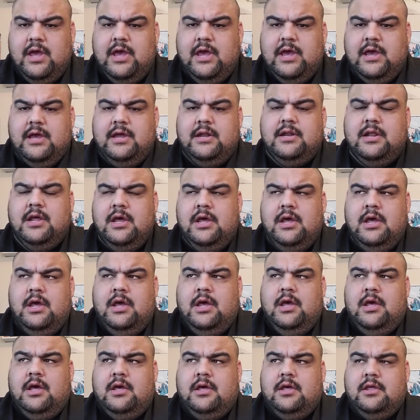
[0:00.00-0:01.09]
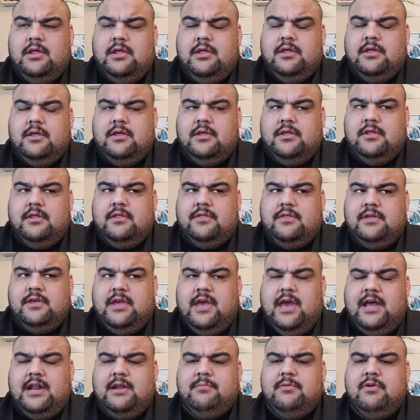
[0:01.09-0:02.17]
And the
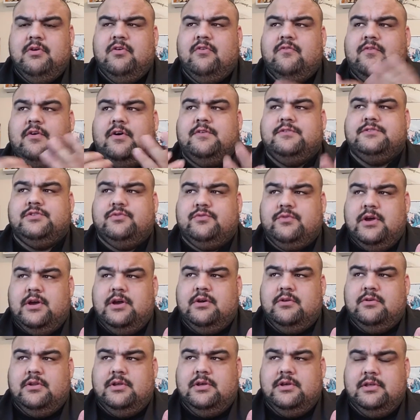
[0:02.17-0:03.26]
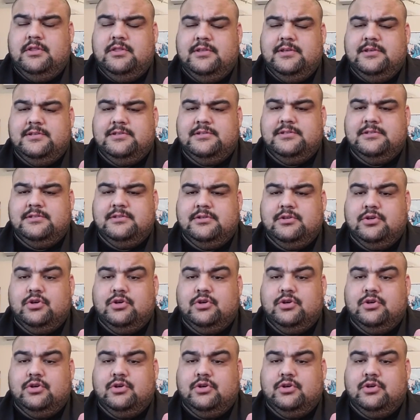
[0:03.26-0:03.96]
anime revolves around this